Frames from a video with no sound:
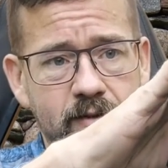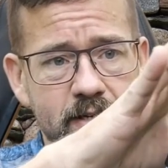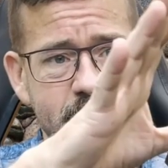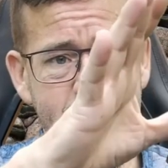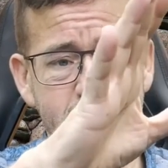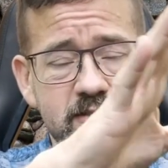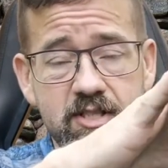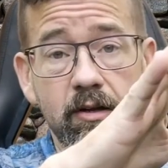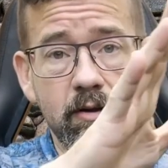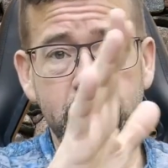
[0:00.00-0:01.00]
this
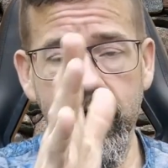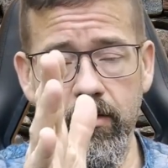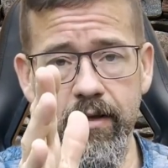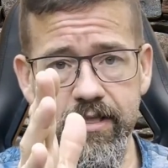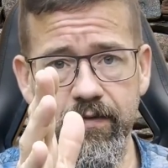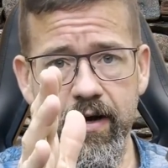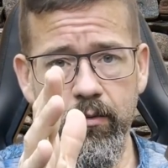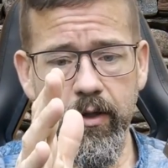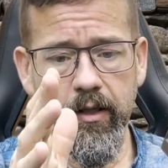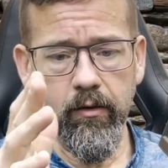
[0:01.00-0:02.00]
still on here, that's fine,
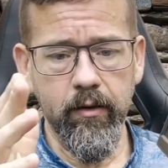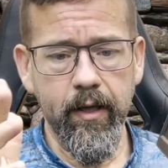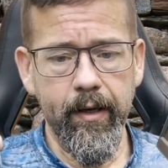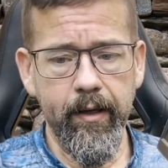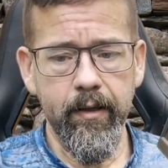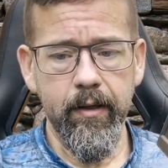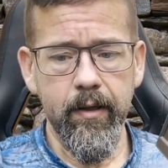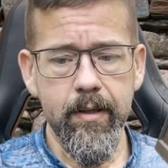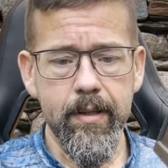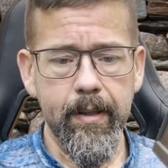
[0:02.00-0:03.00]
where you can look at it.
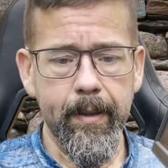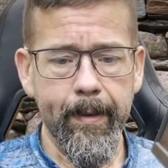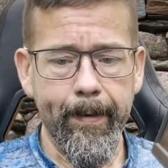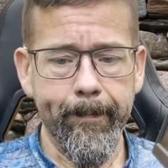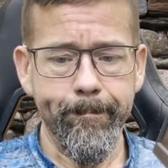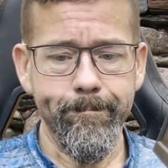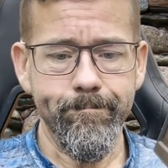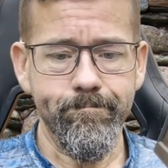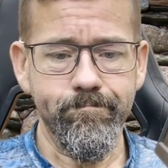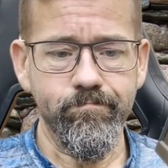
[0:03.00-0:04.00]
I
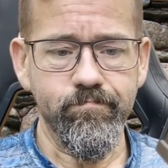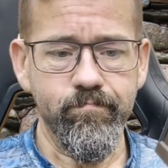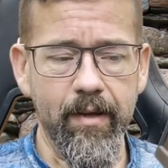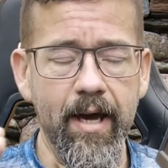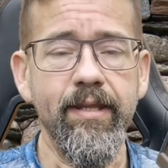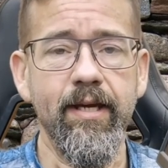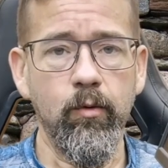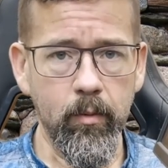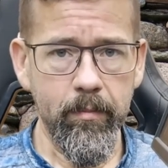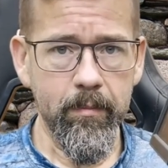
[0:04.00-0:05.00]
think it
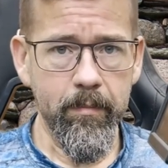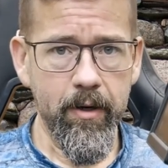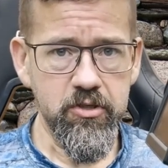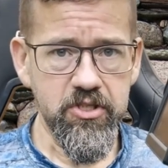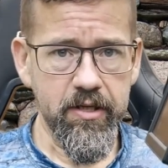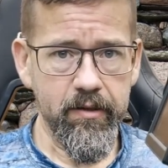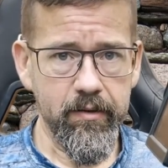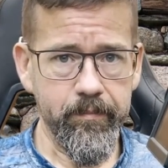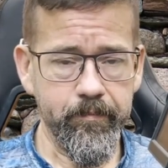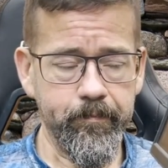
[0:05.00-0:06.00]
would be a better
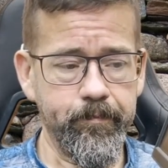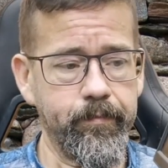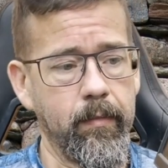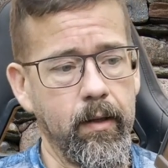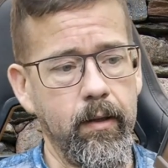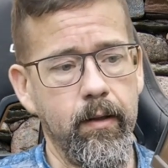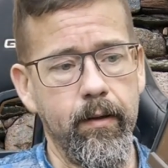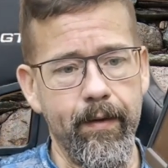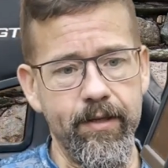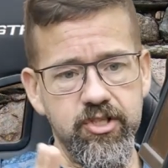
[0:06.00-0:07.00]
setup.
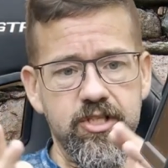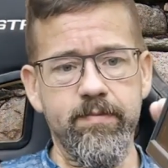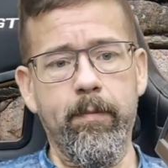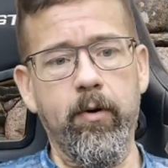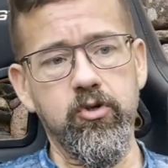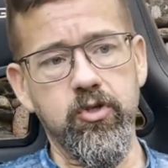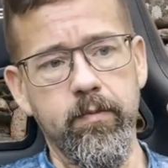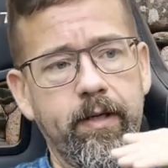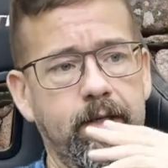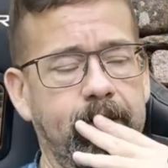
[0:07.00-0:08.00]
That's just my personal
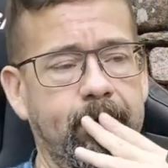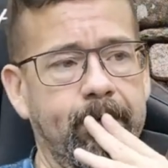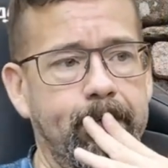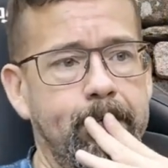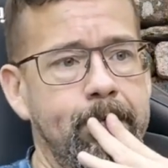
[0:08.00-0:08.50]
opinion on it.